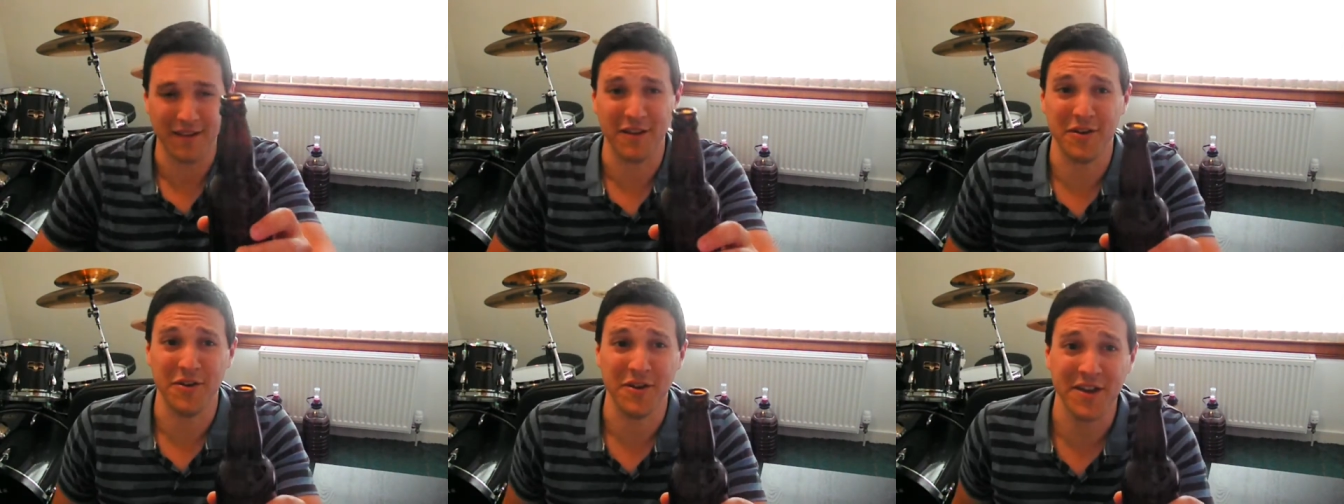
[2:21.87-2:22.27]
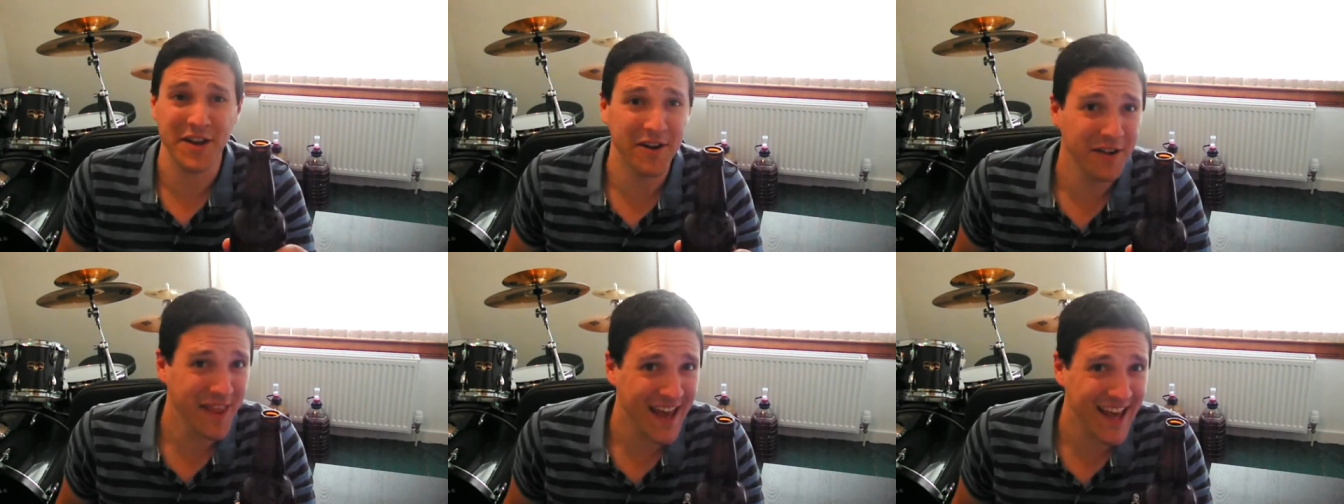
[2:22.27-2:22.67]
Did you
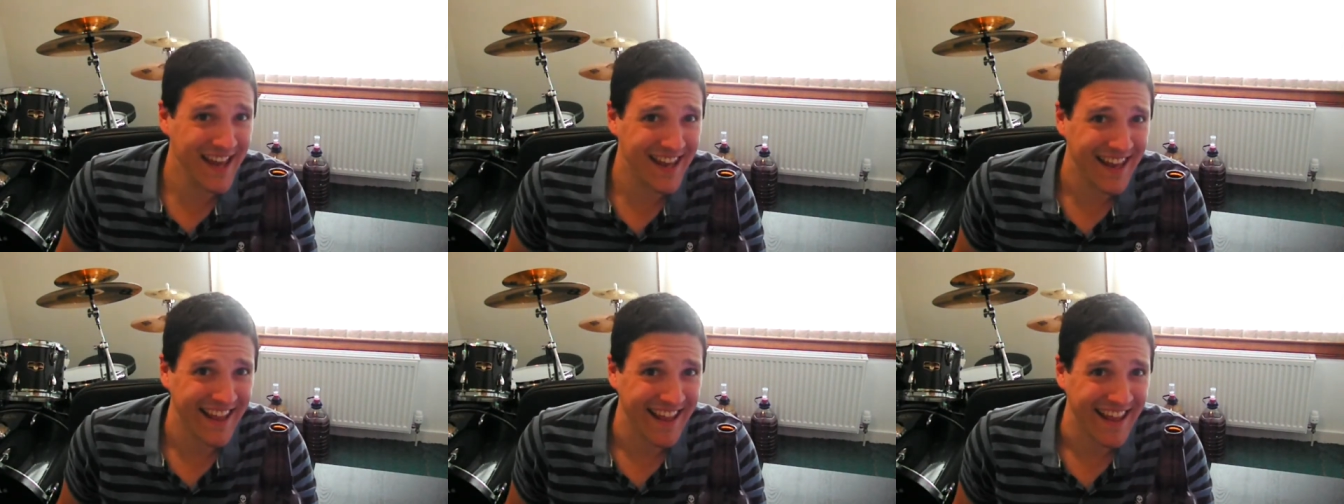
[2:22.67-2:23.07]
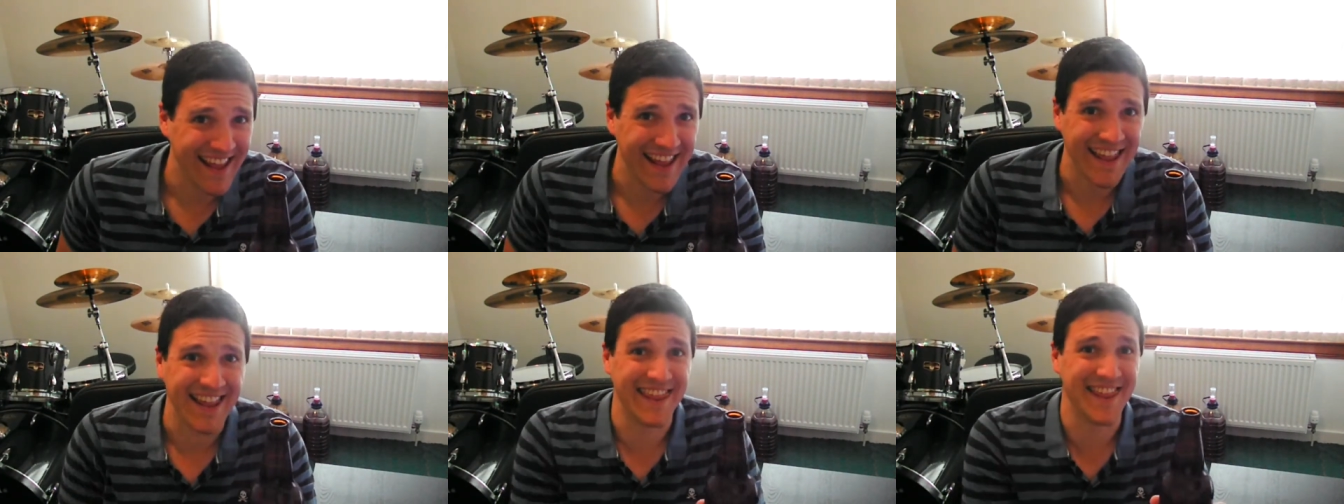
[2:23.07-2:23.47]
hear that?
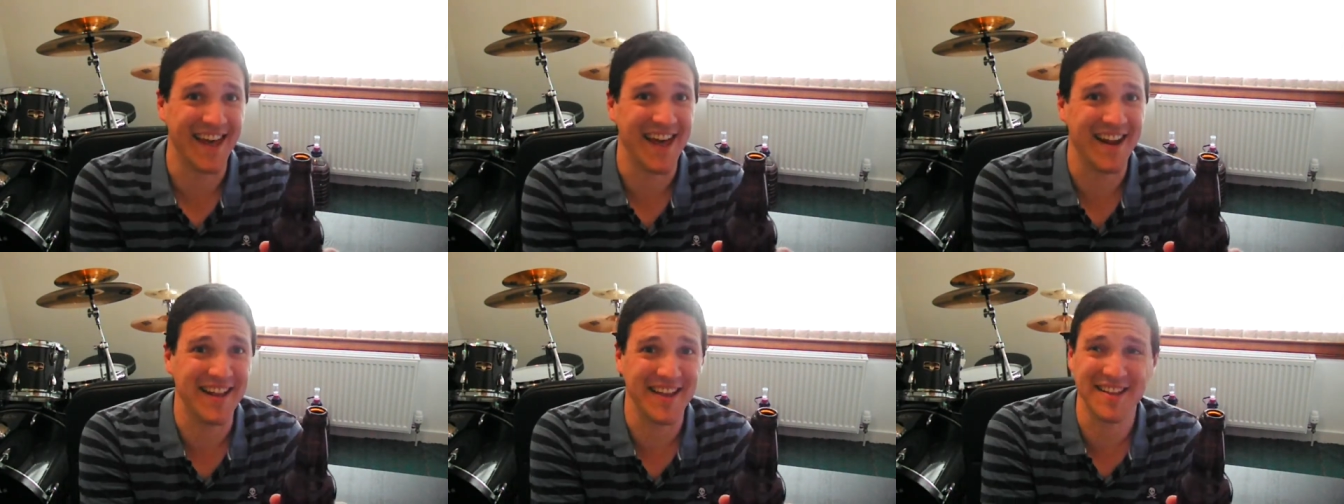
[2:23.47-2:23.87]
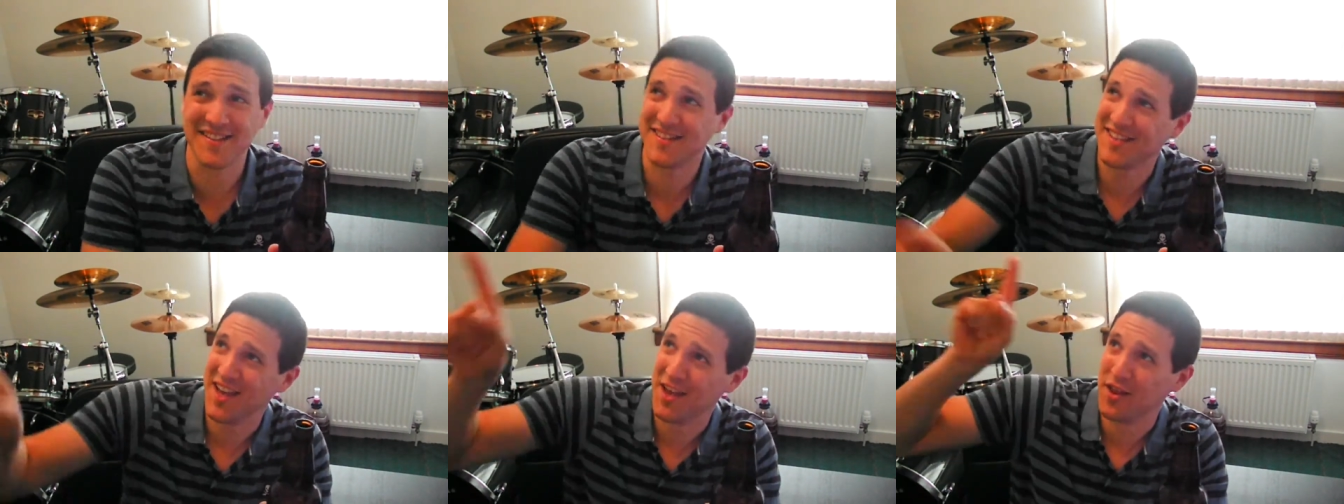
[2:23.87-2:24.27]
That
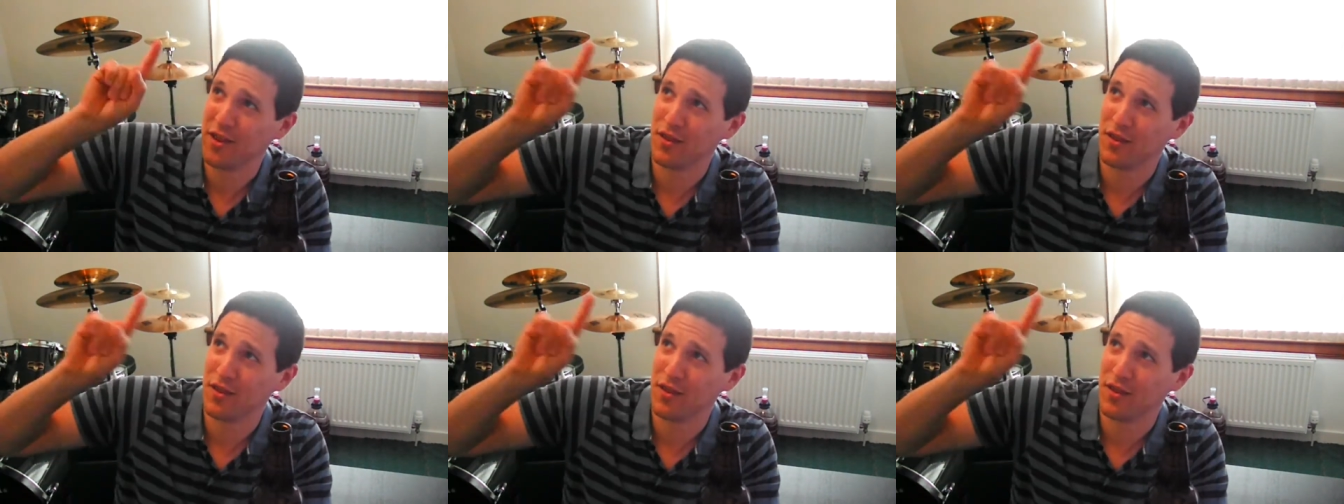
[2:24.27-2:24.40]
is